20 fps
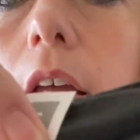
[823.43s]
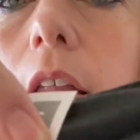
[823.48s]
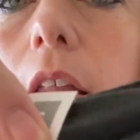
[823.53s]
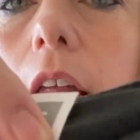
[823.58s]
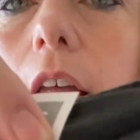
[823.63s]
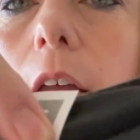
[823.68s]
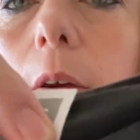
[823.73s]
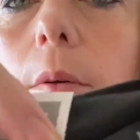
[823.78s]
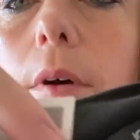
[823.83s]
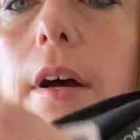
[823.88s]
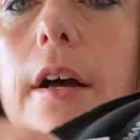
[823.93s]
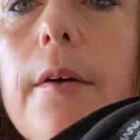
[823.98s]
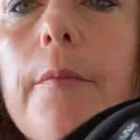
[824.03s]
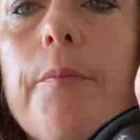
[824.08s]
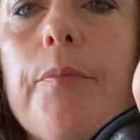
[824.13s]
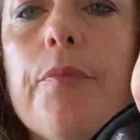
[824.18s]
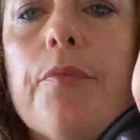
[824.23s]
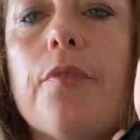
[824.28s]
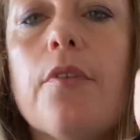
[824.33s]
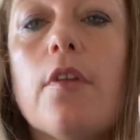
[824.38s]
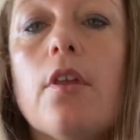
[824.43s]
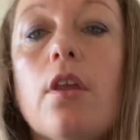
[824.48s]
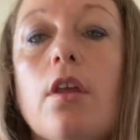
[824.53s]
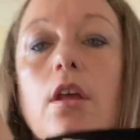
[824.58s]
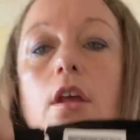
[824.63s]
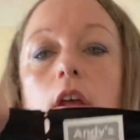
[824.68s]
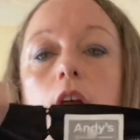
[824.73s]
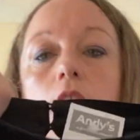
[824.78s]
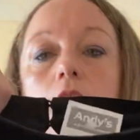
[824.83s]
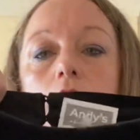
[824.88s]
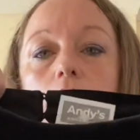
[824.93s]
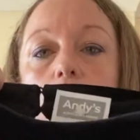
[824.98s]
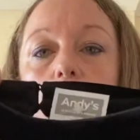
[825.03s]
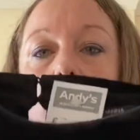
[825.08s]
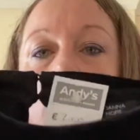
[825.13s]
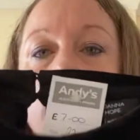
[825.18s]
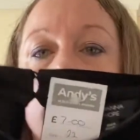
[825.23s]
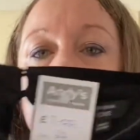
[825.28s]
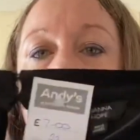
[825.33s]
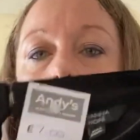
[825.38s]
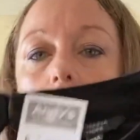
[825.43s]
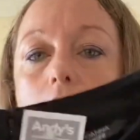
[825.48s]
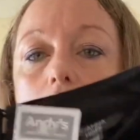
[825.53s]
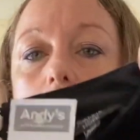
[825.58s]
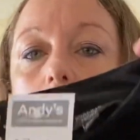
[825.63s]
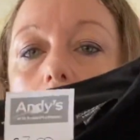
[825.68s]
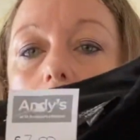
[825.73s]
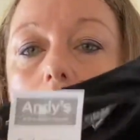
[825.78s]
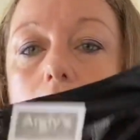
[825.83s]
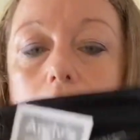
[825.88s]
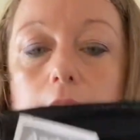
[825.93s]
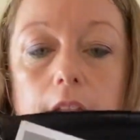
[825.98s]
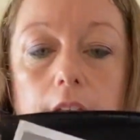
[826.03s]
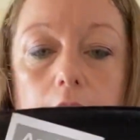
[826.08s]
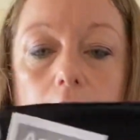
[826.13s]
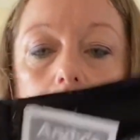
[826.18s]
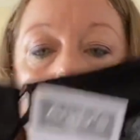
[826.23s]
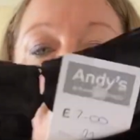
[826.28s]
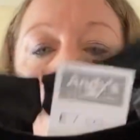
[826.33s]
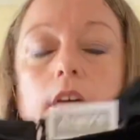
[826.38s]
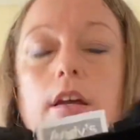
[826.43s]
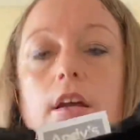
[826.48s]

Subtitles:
There you are. Look at the detailing